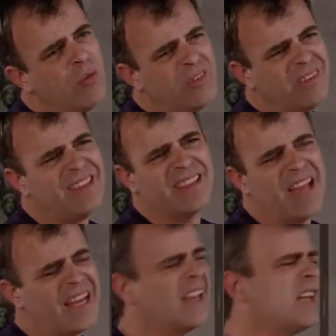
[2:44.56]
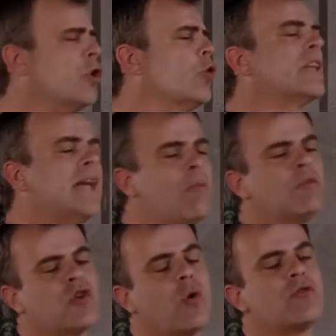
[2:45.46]
it wasn't like that. Look, Liam
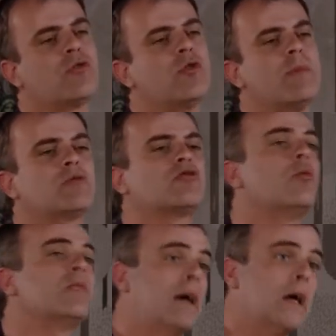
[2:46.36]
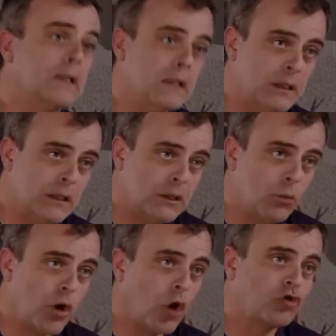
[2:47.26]
was going through the mill, so was I.
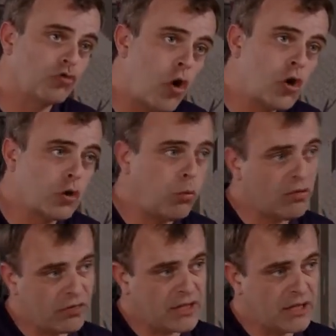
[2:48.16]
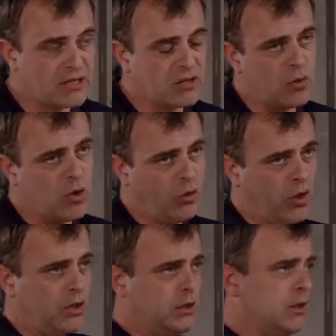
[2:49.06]
We got drunk. One thing led to
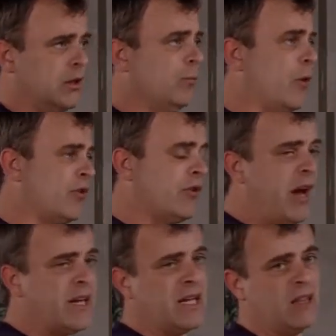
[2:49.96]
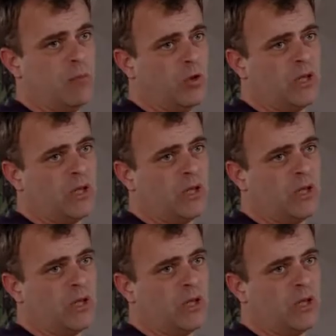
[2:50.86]
another. Both regretted it in the